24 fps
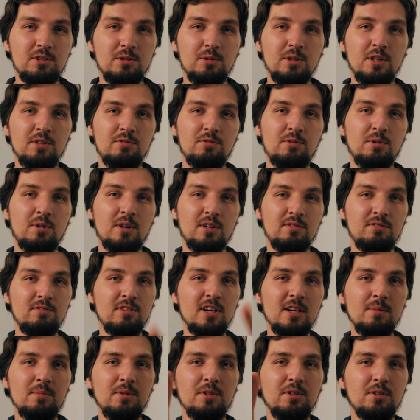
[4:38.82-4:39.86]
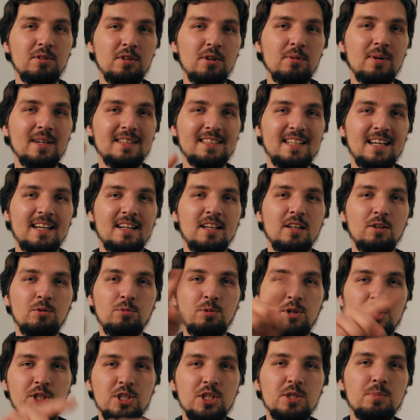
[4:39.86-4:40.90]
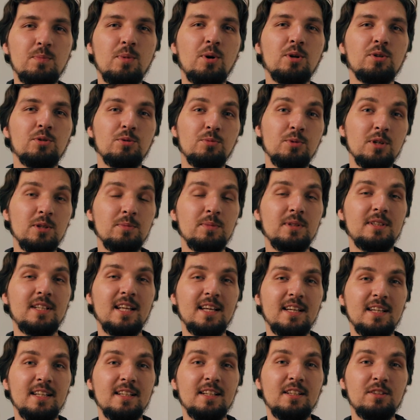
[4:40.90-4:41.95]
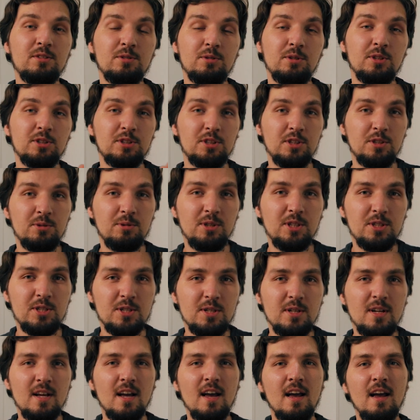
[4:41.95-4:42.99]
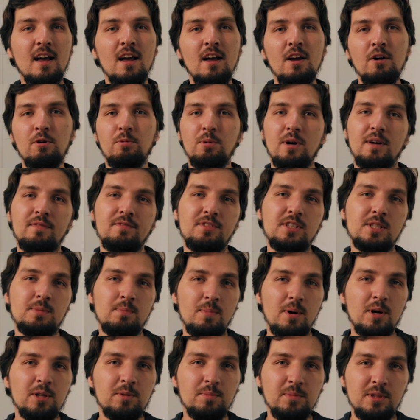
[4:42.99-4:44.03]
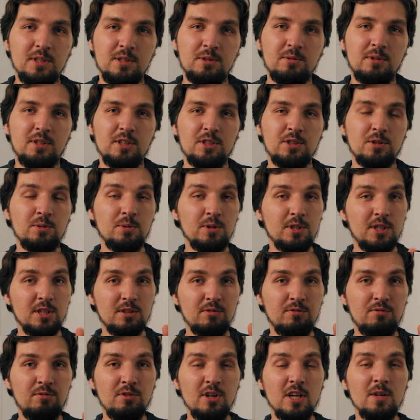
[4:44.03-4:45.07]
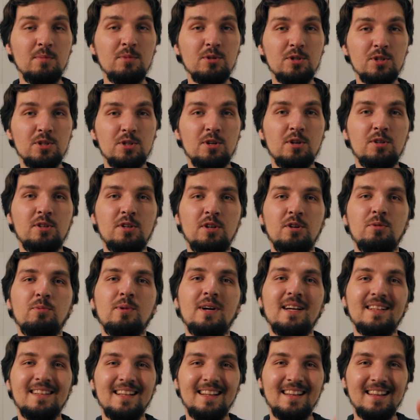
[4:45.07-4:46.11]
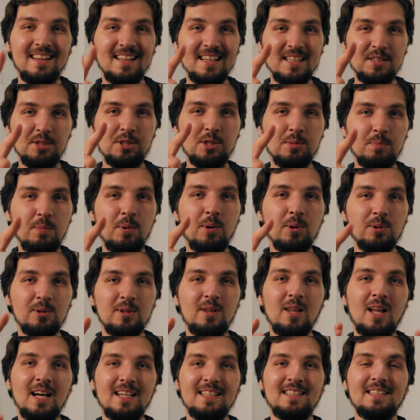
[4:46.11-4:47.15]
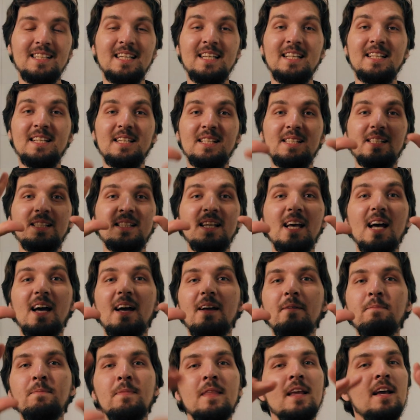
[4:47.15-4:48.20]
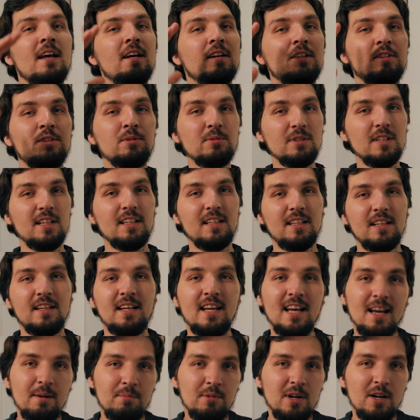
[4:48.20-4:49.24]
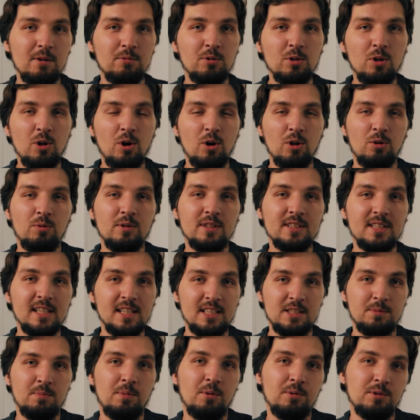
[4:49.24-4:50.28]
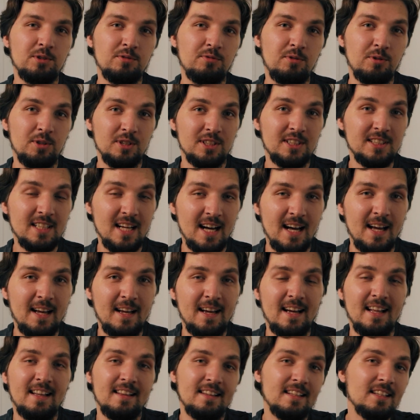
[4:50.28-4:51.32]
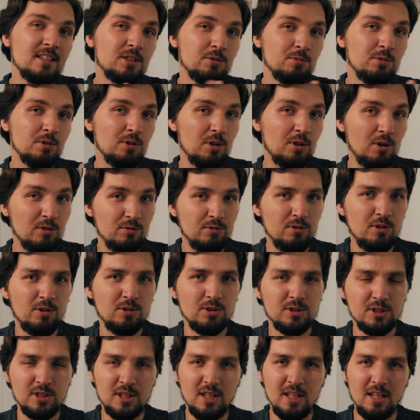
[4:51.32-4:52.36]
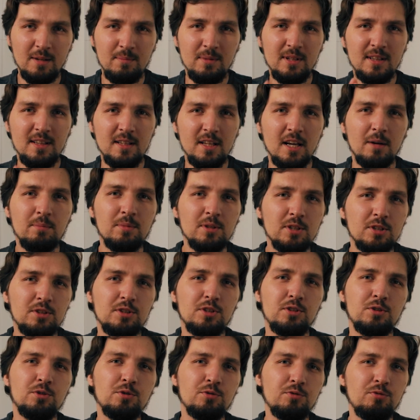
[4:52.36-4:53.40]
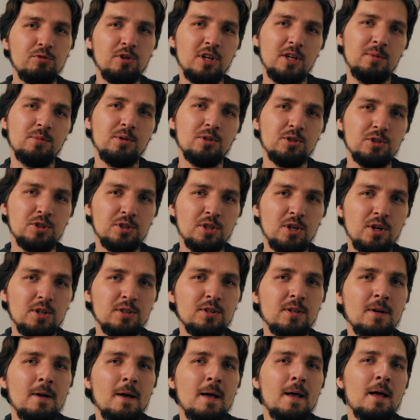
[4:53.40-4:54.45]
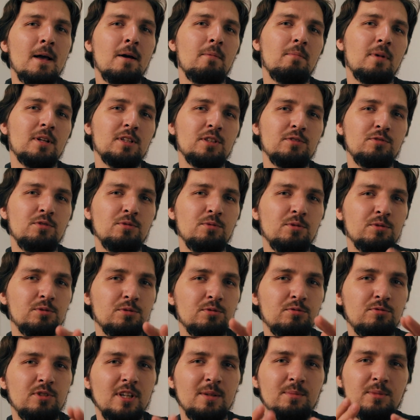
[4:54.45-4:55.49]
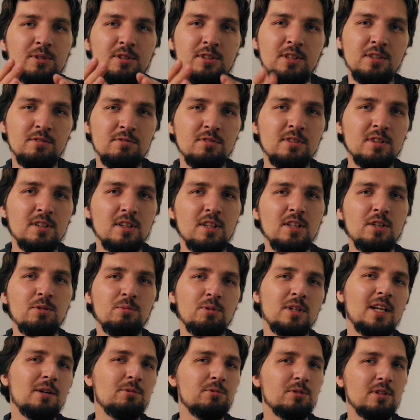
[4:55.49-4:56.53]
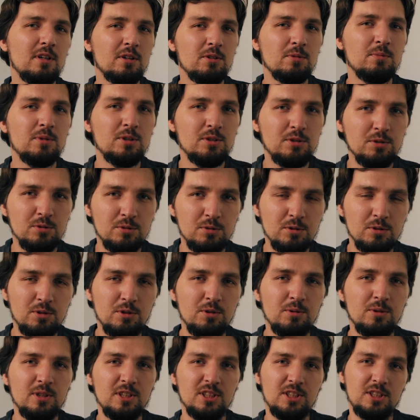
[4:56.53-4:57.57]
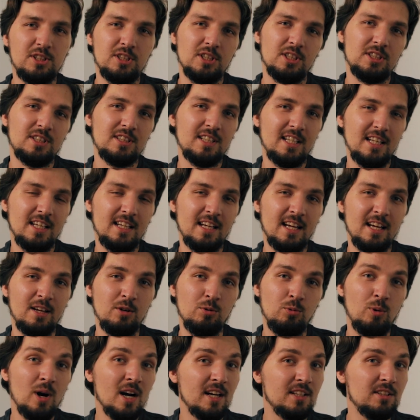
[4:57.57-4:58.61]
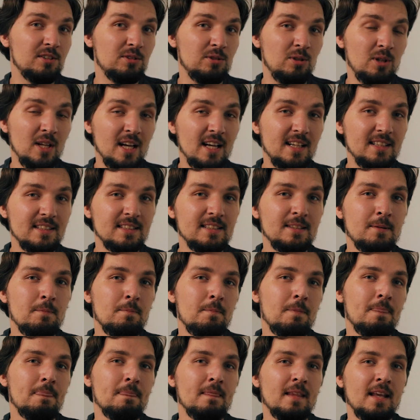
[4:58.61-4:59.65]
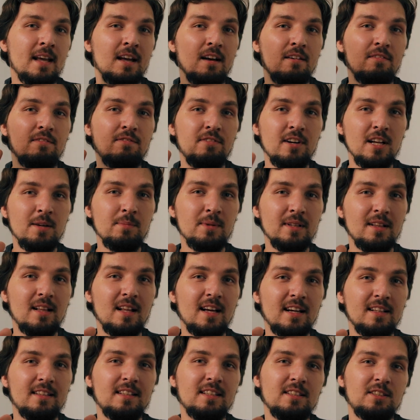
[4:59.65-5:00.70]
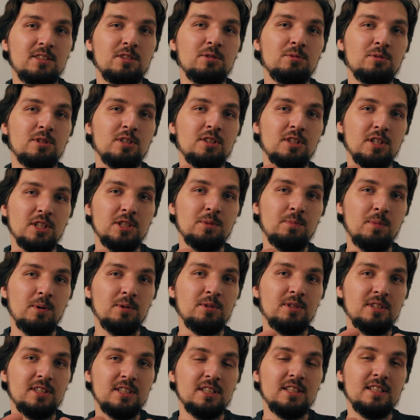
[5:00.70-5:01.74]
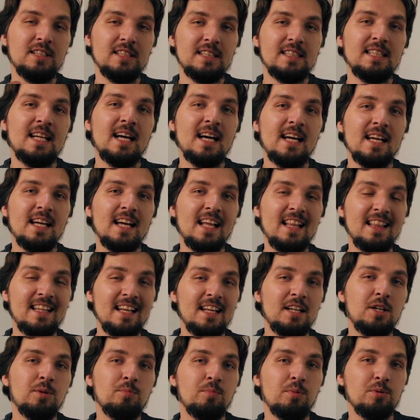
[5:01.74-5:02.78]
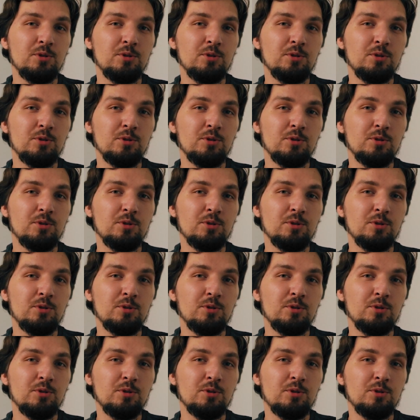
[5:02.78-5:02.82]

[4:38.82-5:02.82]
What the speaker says: so if you are framing, you know exactly which spot will be taken into consideration with spot metering. So you can frame your shot in a way that this spot lies in the sky, so that the camera will always expose for the sky. And this will of course limit the ability to frame your shot, but if you want to frame it differently, what I would recommend you to do is just take a wider lens, frame it like this so that the spot is in the sky, and then in